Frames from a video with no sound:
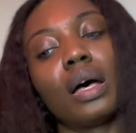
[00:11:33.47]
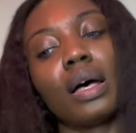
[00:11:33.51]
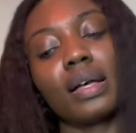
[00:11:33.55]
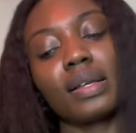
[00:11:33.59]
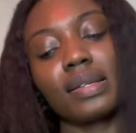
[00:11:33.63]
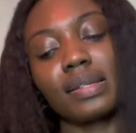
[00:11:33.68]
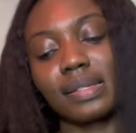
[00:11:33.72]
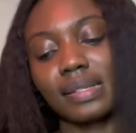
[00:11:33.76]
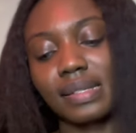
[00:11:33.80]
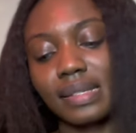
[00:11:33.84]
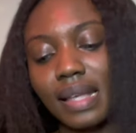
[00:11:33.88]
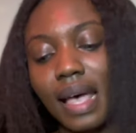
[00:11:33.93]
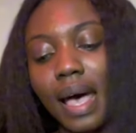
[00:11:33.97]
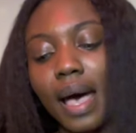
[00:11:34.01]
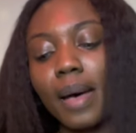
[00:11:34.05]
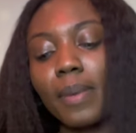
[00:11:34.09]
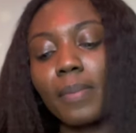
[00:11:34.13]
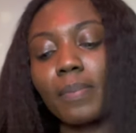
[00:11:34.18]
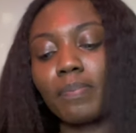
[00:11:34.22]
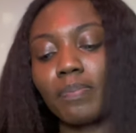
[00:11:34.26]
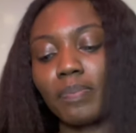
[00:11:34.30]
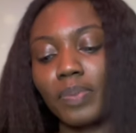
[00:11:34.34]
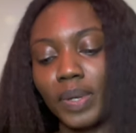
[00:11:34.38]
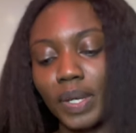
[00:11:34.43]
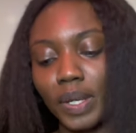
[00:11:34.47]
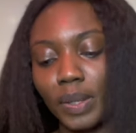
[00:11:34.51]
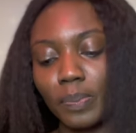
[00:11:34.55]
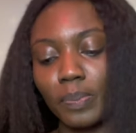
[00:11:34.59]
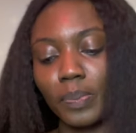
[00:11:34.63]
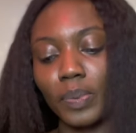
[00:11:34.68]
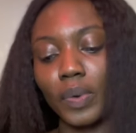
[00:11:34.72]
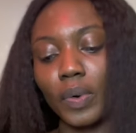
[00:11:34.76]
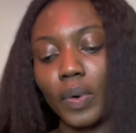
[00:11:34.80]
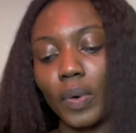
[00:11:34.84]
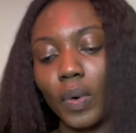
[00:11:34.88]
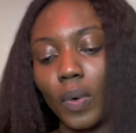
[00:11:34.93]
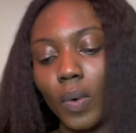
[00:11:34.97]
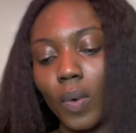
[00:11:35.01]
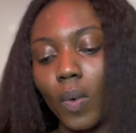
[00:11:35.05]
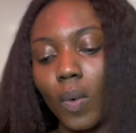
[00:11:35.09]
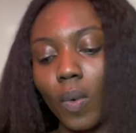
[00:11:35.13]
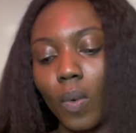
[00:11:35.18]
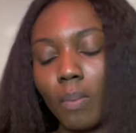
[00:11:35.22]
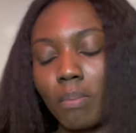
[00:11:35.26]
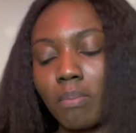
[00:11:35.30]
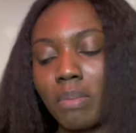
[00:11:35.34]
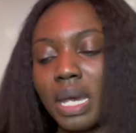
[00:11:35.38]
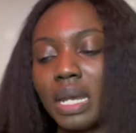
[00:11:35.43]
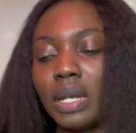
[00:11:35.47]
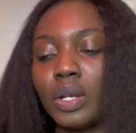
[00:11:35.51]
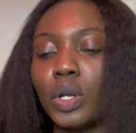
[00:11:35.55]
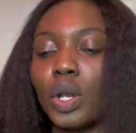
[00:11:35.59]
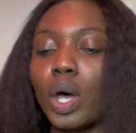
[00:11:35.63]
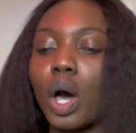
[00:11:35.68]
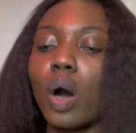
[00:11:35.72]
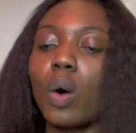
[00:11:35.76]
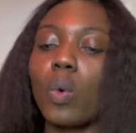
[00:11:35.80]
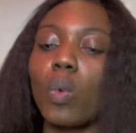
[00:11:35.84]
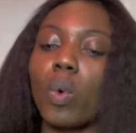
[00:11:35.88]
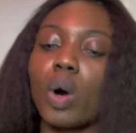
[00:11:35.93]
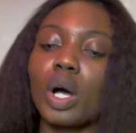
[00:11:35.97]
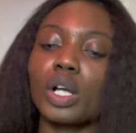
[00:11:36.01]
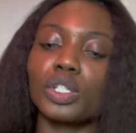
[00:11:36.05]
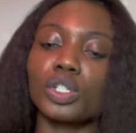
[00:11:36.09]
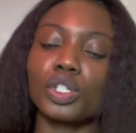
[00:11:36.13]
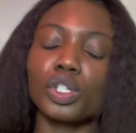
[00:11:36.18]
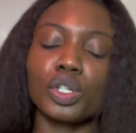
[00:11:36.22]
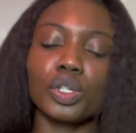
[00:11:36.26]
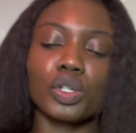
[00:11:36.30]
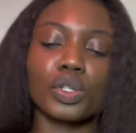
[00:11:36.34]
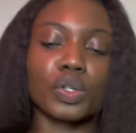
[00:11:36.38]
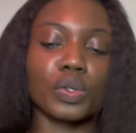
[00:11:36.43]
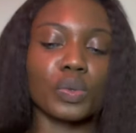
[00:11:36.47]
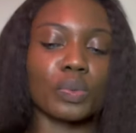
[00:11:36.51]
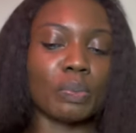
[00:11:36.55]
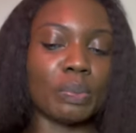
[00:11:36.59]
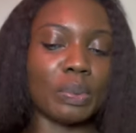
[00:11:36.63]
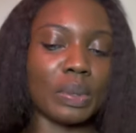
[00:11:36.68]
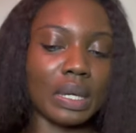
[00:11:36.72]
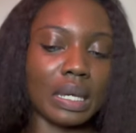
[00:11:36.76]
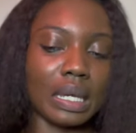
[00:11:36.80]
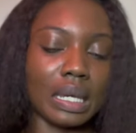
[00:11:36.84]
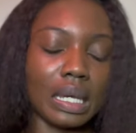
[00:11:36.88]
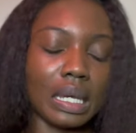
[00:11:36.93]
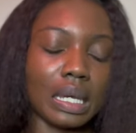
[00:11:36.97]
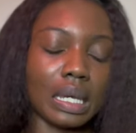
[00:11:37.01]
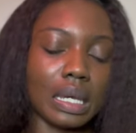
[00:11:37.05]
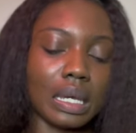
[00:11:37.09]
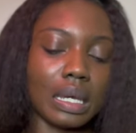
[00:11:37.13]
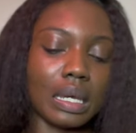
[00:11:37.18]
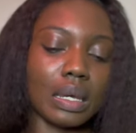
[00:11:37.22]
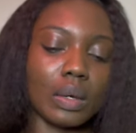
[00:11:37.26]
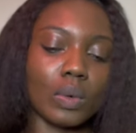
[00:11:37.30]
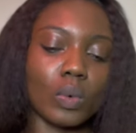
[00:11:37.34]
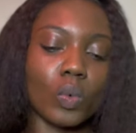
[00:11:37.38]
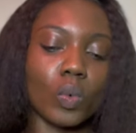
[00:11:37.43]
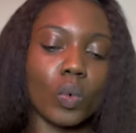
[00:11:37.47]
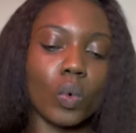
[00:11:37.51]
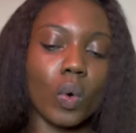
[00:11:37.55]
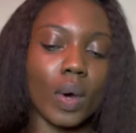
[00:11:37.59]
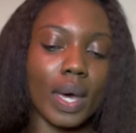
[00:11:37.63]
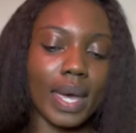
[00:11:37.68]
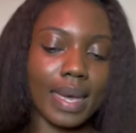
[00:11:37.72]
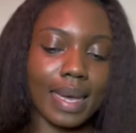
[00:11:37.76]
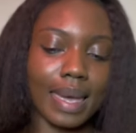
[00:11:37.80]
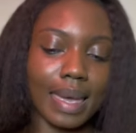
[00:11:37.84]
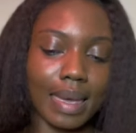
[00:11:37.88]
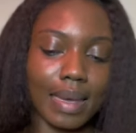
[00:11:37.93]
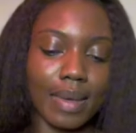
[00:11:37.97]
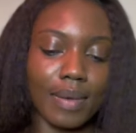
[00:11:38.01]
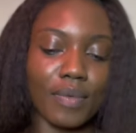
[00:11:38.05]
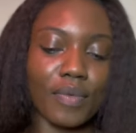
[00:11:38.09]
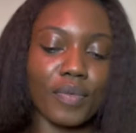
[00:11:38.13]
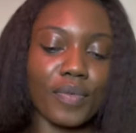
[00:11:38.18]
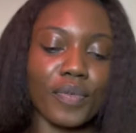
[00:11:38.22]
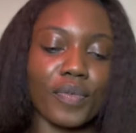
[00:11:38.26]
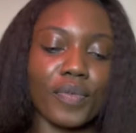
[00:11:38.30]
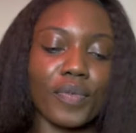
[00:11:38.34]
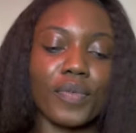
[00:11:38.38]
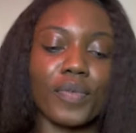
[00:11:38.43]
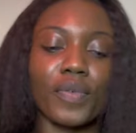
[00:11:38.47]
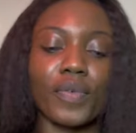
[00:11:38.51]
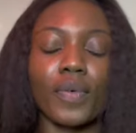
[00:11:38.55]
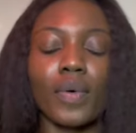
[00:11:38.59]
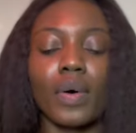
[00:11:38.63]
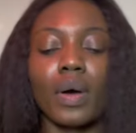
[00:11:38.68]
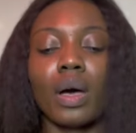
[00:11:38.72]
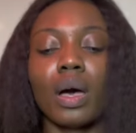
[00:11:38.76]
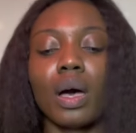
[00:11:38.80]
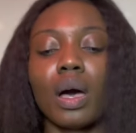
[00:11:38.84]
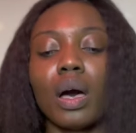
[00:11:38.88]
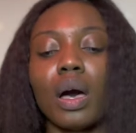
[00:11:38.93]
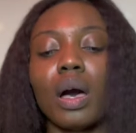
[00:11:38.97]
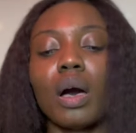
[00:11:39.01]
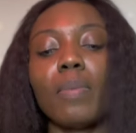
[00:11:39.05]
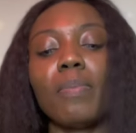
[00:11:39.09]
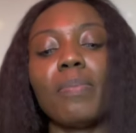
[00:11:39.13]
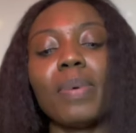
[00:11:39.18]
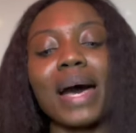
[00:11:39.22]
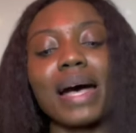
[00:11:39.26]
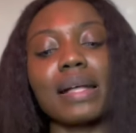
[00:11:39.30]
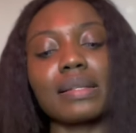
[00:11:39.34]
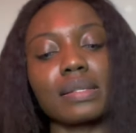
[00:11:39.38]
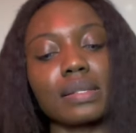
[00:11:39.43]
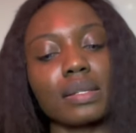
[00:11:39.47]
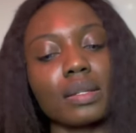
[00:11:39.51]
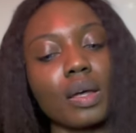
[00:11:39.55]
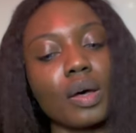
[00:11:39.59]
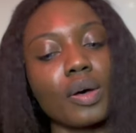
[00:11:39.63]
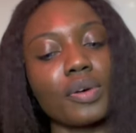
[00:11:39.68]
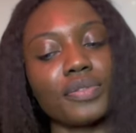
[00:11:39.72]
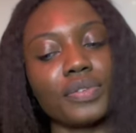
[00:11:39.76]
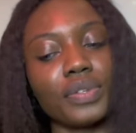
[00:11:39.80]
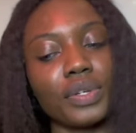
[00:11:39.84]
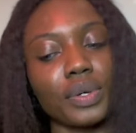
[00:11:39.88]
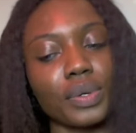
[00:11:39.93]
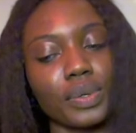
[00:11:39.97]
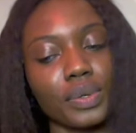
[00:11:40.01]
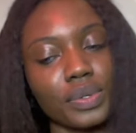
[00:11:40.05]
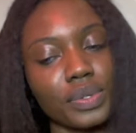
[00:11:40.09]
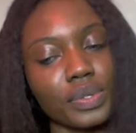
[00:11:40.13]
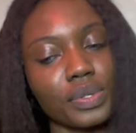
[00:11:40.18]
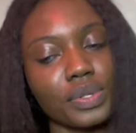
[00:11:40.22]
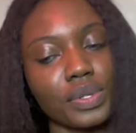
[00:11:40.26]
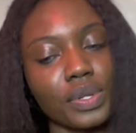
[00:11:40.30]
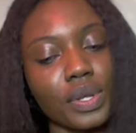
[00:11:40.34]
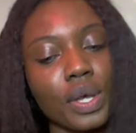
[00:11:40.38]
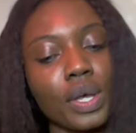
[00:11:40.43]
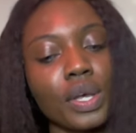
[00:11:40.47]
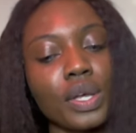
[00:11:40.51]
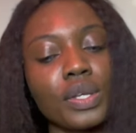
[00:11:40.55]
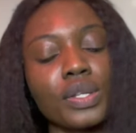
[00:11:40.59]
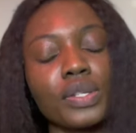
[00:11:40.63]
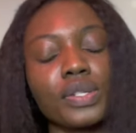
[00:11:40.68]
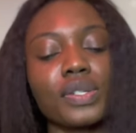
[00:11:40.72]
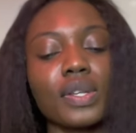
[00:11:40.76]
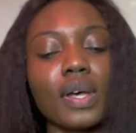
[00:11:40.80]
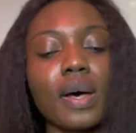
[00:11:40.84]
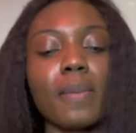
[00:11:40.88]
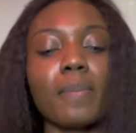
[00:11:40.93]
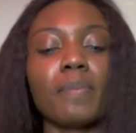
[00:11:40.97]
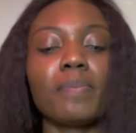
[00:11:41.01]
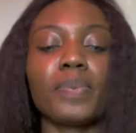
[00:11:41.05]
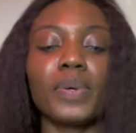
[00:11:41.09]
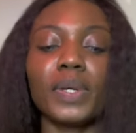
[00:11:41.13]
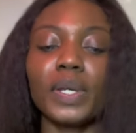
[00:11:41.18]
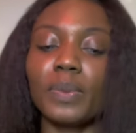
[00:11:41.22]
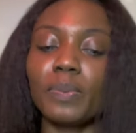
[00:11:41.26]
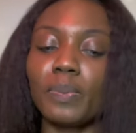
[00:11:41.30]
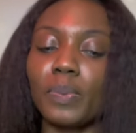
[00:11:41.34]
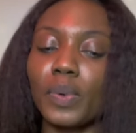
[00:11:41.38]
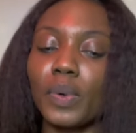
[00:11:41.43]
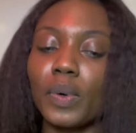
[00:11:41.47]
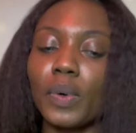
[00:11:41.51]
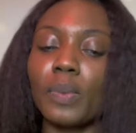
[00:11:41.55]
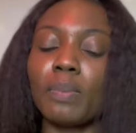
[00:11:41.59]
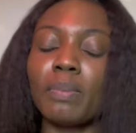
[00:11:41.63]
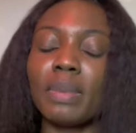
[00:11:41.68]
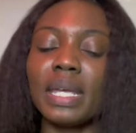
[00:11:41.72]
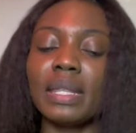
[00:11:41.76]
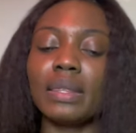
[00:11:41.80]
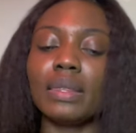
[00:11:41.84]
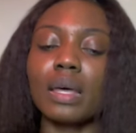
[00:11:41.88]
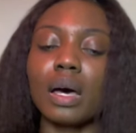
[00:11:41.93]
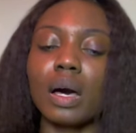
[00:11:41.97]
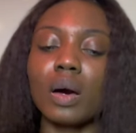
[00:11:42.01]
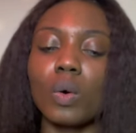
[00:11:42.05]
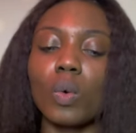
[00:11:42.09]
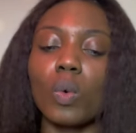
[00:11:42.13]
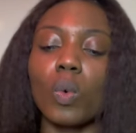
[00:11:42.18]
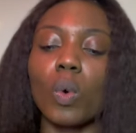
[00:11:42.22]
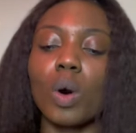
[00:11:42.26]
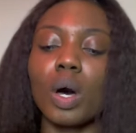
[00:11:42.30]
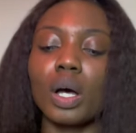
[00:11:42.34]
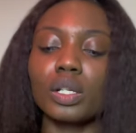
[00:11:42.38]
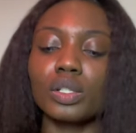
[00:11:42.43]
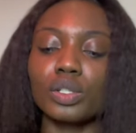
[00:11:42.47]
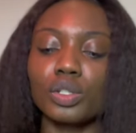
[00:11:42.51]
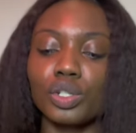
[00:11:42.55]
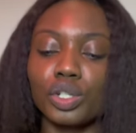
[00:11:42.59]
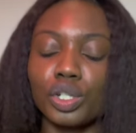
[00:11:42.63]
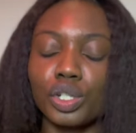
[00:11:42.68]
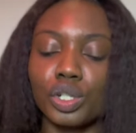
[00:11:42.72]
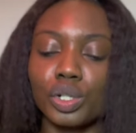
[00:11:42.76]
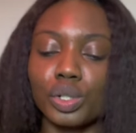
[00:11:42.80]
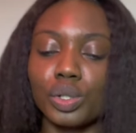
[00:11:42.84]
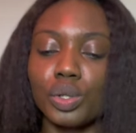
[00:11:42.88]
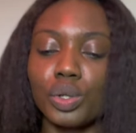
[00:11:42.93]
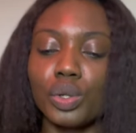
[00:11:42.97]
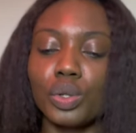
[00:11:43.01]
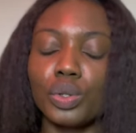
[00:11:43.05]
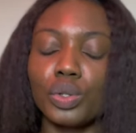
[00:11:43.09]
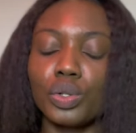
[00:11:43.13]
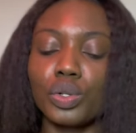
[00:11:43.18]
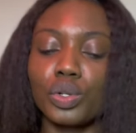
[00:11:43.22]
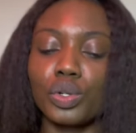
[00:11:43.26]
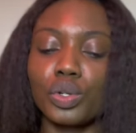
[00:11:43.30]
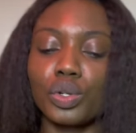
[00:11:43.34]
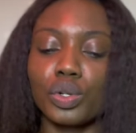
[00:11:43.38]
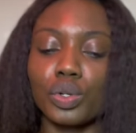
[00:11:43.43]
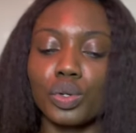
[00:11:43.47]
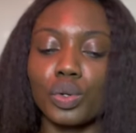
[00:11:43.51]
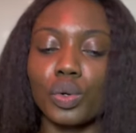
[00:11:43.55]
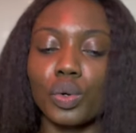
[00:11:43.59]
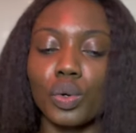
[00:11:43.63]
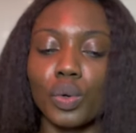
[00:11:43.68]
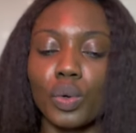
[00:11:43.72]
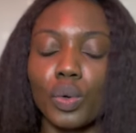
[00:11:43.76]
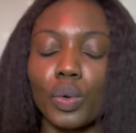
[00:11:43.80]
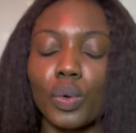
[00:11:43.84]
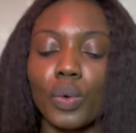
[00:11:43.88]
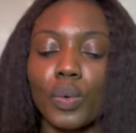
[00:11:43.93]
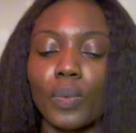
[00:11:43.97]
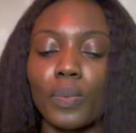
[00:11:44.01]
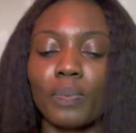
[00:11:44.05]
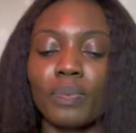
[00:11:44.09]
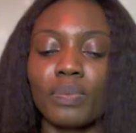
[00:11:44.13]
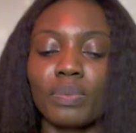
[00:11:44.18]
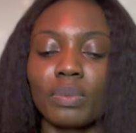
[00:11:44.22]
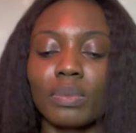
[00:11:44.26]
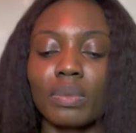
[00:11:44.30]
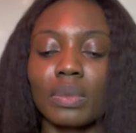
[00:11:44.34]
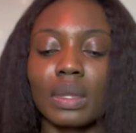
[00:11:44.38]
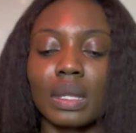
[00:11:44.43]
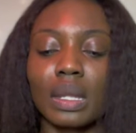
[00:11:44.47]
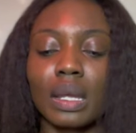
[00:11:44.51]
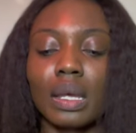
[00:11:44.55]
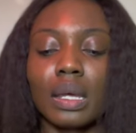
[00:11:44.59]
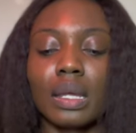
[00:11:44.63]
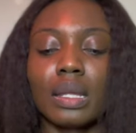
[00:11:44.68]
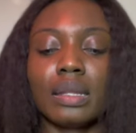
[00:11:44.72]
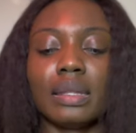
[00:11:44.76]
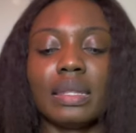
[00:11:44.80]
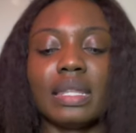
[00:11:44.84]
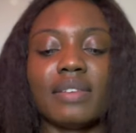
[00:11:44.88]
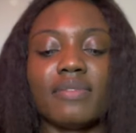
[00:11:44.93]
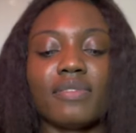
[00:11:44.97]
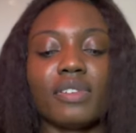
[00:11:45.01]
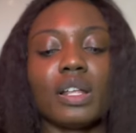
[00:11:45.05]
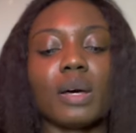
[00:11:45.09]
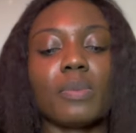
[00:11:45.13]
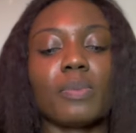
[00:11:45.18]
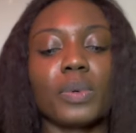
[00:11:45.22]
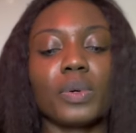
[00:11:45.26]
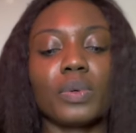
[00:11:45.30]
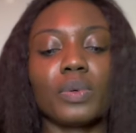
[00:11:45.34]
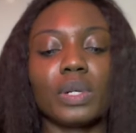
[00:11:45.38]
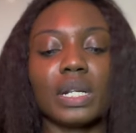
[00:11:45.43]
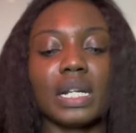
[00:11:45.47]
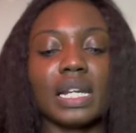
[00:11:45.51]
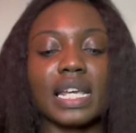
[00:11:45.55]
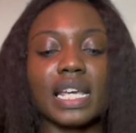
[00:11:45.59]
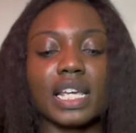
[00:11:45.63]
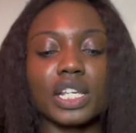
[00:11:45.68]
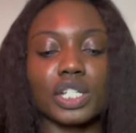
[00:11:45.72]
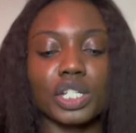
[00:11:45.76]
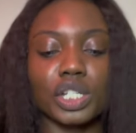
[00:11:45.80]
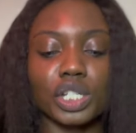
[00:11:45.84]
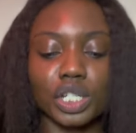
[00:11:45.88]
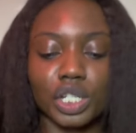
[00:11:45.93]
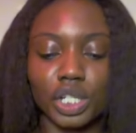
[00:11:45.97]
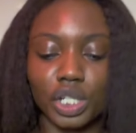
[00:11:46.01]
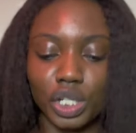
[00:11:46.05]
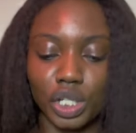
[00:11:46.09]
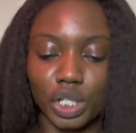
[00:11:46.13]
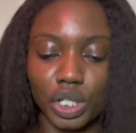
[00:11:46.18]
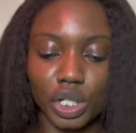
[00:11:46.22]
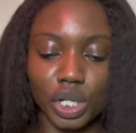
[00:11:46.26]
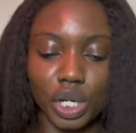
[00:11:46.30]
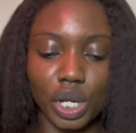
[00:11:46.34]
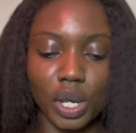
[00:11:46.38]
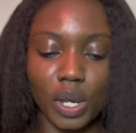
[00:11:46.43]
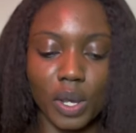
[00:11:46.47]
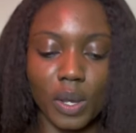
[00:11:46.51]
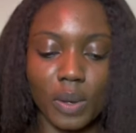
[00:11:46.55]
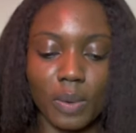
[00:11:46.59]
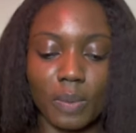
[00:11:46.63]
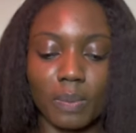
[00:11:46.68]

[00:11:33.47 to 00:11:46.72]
Some people may not want you to be with a partner of yours. Some people may not want you to develop a relationship,